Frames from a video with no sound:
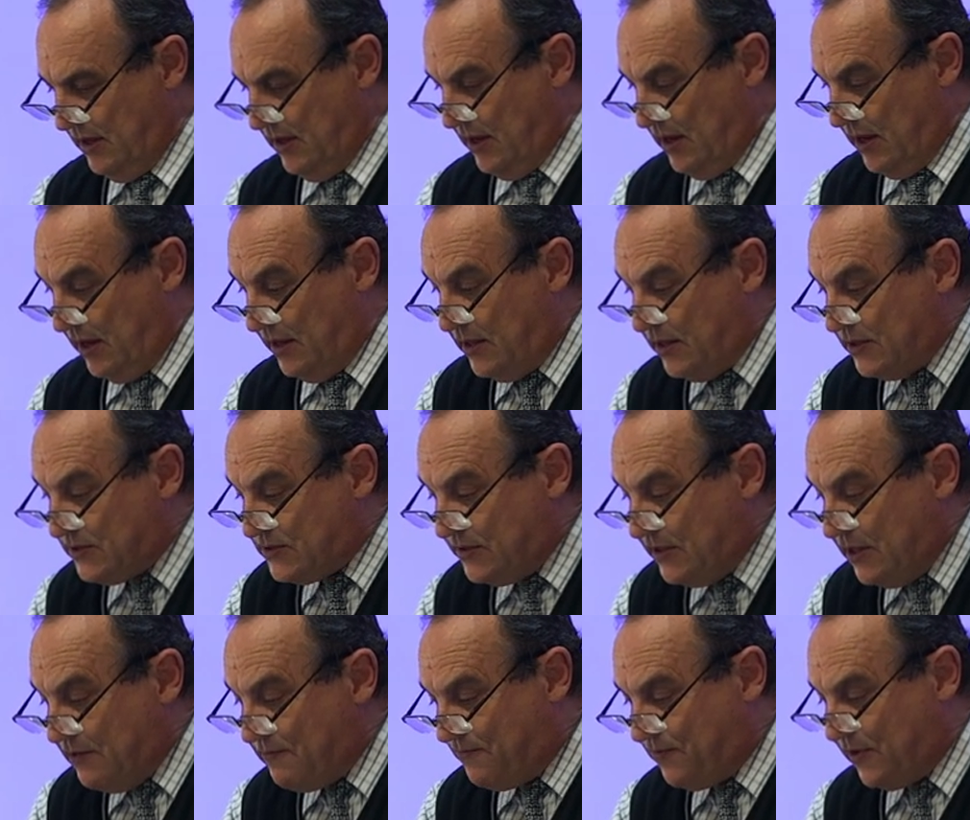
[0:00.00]
And this
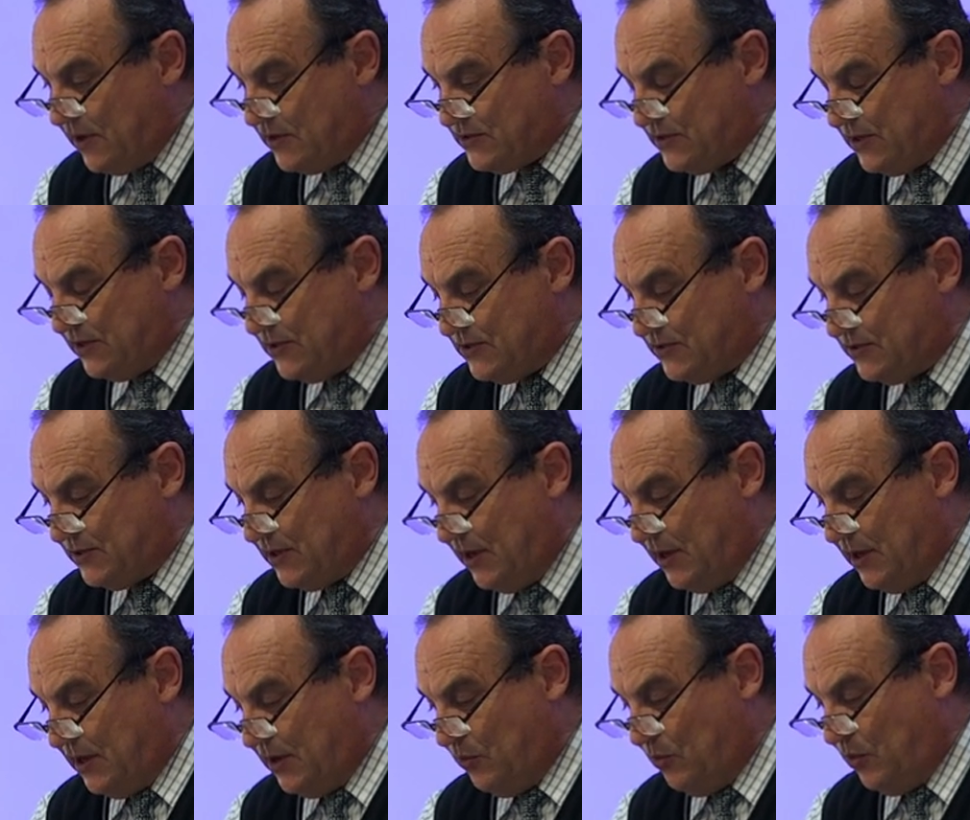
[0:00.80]
Nymphas is
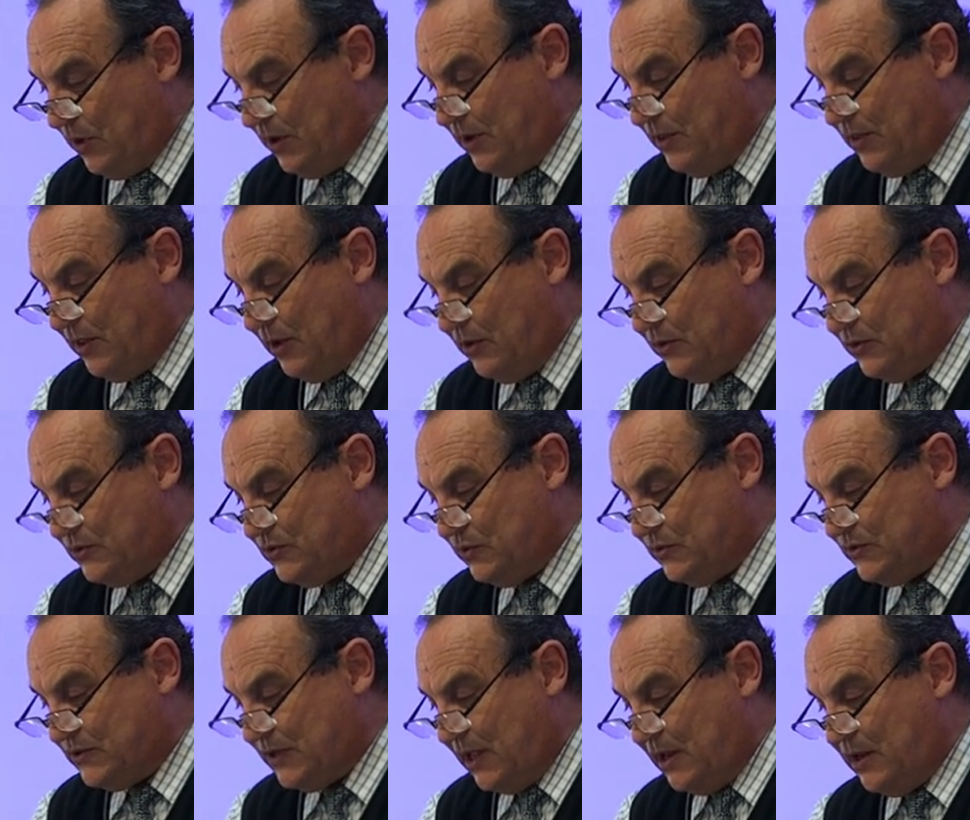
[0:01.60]
uh, one of those who
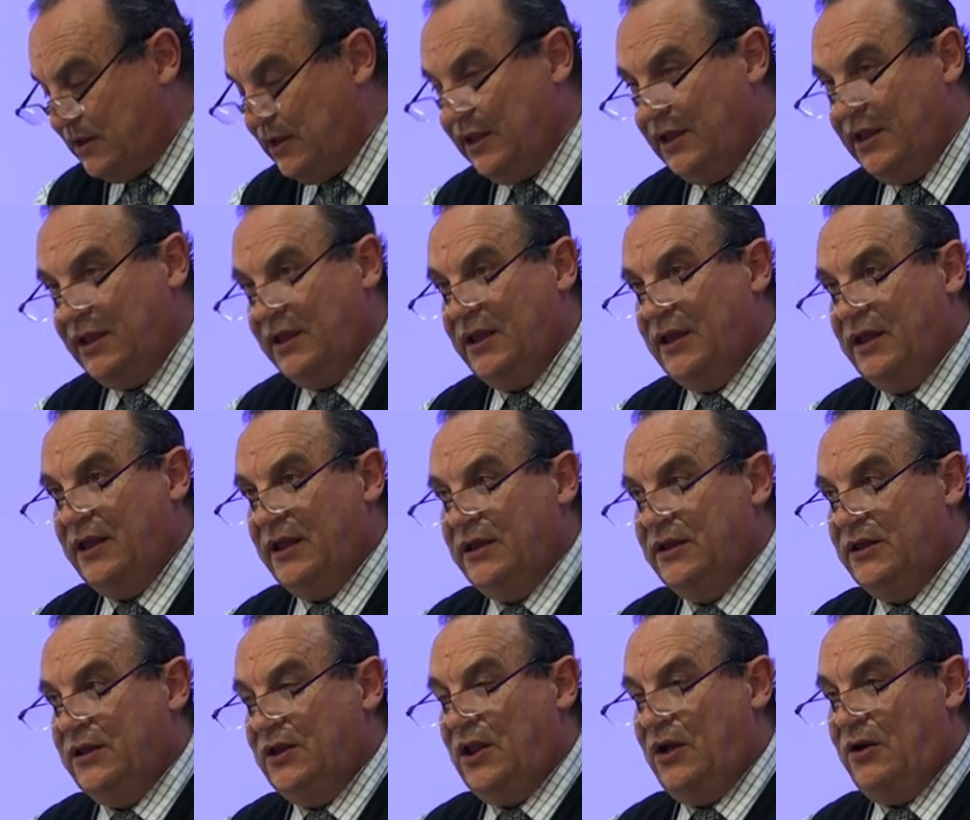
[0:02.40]
said,
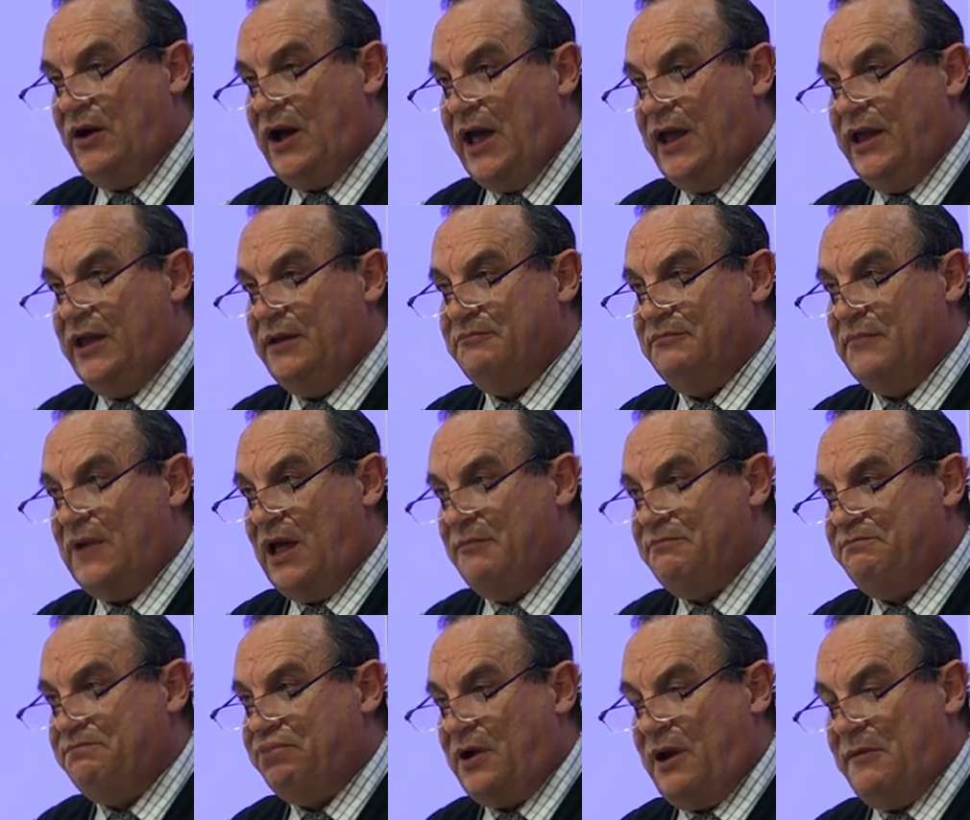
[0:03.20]
you know, I,
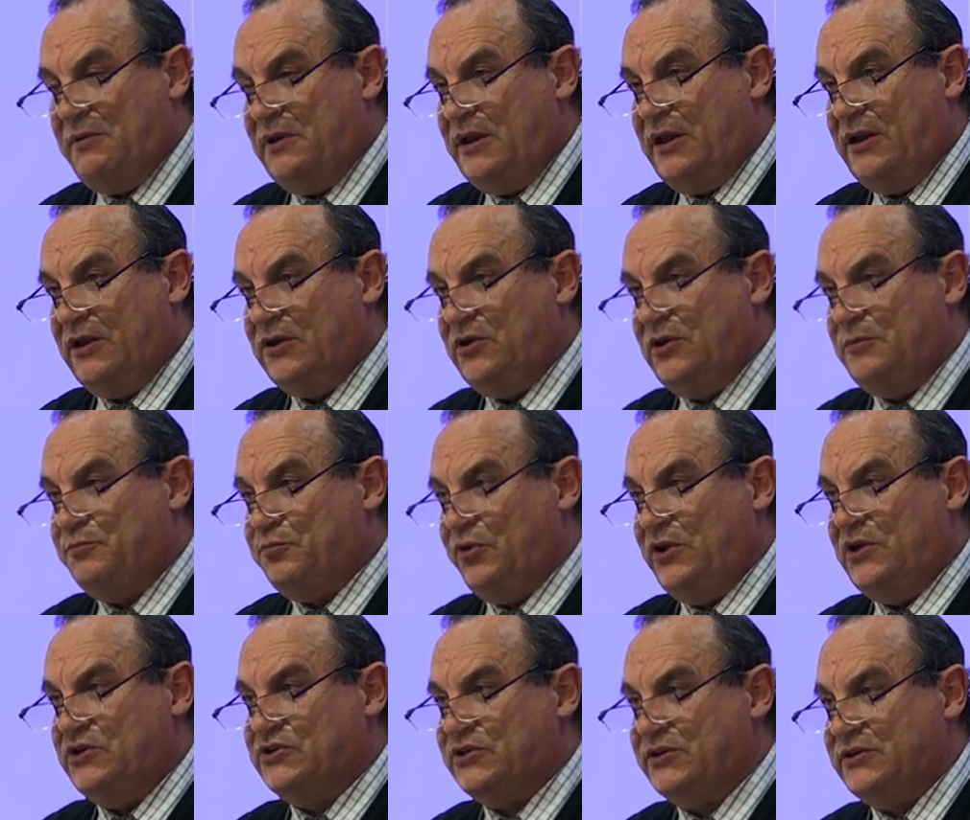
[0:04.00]
am probably not a good
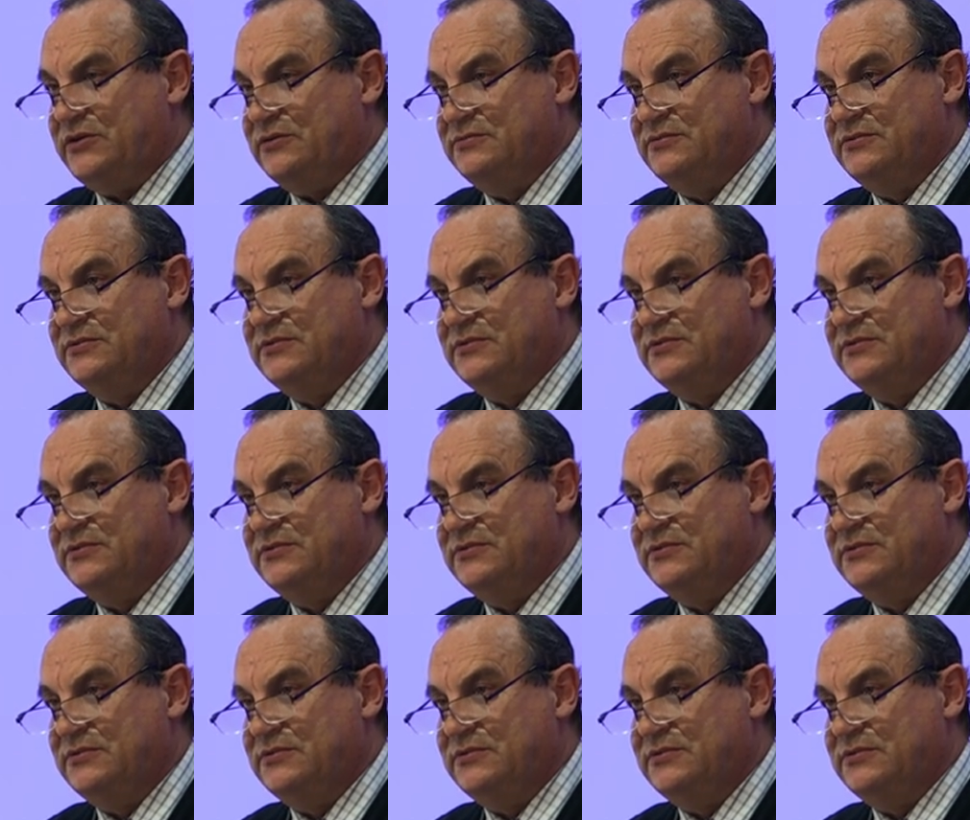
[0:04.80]
preacher.